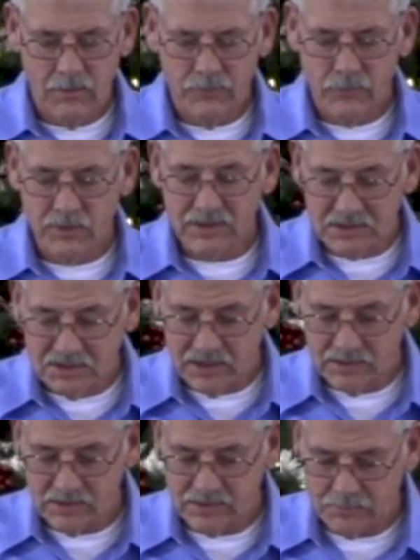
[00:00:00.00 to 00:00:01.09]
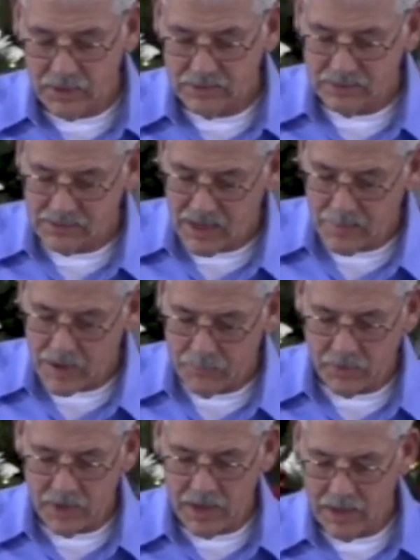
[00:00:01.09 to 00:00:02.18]
For it's in Jesus' precious name I
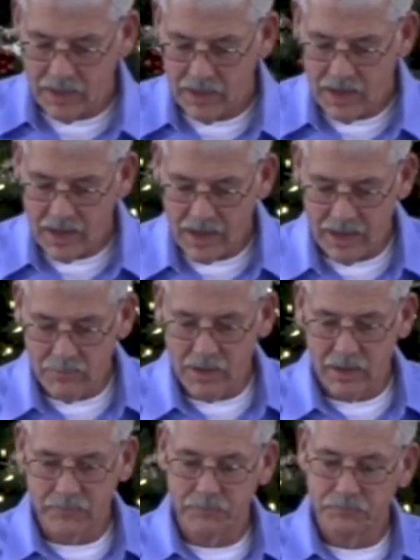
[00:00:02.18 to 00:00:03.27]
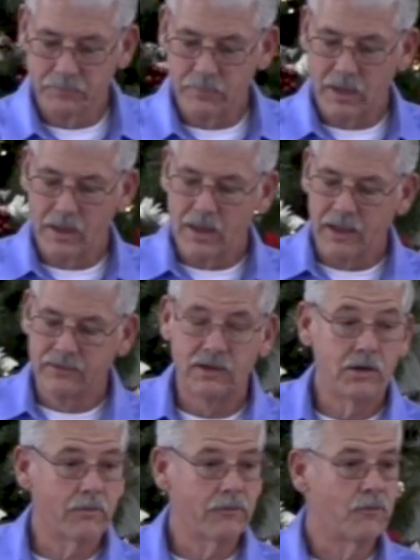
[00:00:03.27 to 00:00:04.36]
pray. Amen. I
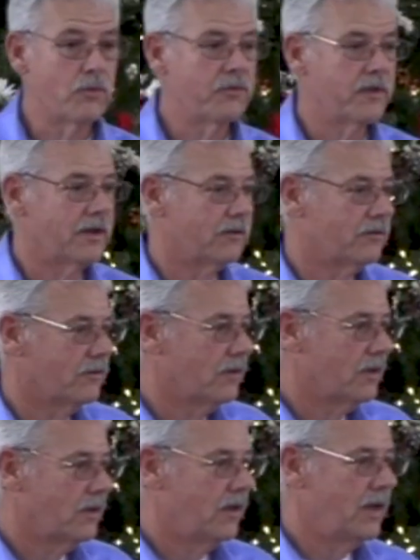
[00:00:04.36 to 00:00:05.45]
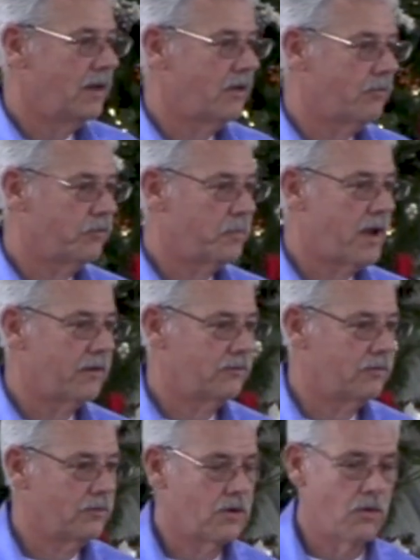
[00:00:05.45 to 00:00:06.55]
said there were four things in the response
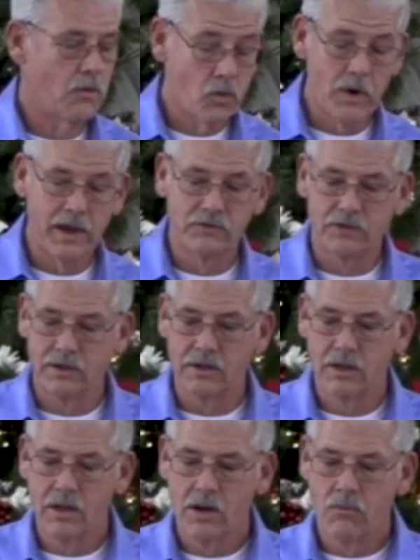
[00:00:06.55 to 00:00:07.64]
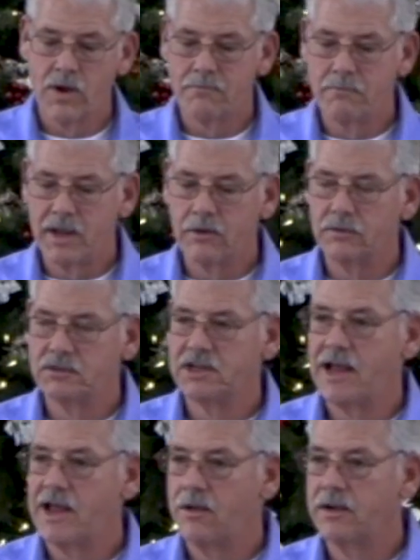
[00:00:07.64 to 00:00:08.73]
to the question, What manner of
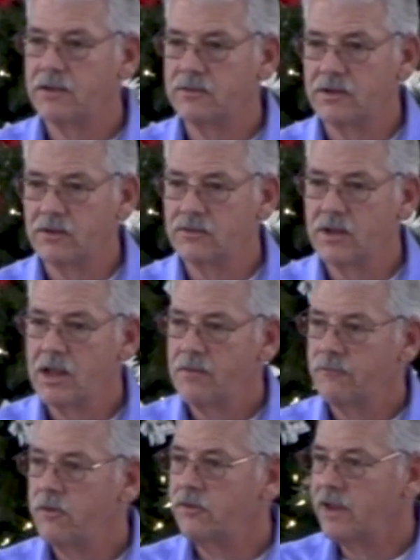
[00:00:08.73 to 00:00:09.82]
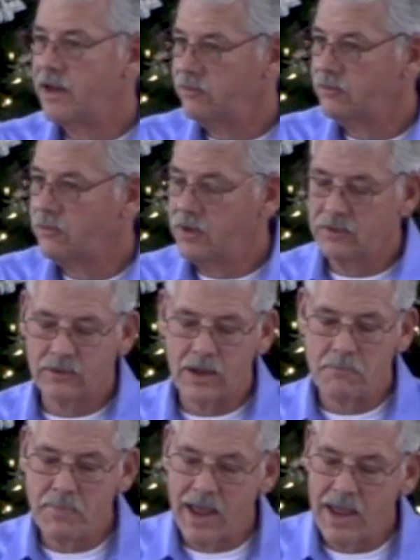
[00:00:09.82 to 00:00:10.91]
child is this? First answer is
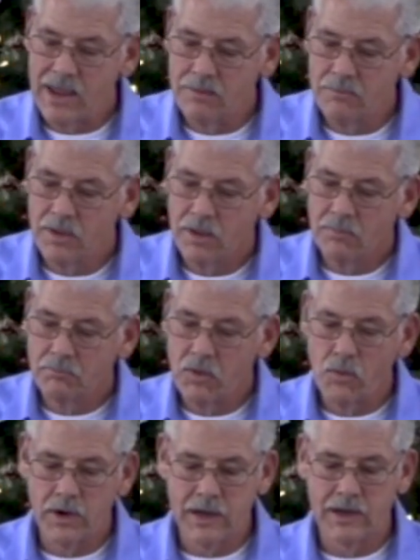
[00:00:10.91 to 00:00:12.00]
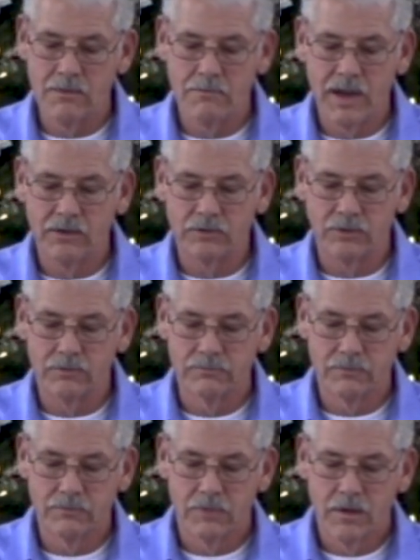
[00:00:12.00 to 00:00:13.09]
a babe born in a manger.
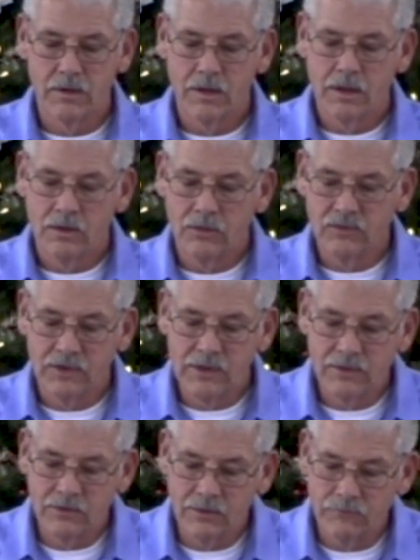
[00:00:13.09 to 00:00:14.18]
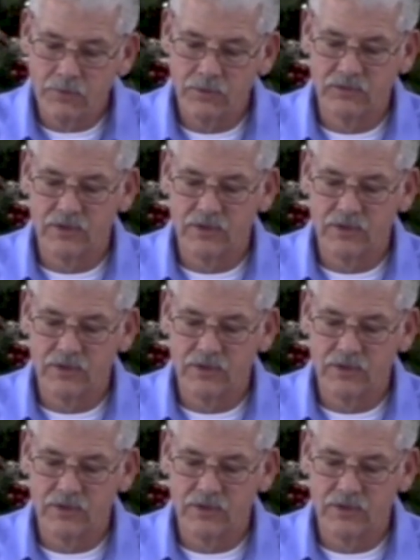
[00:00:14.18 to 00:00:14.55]
You see this in verse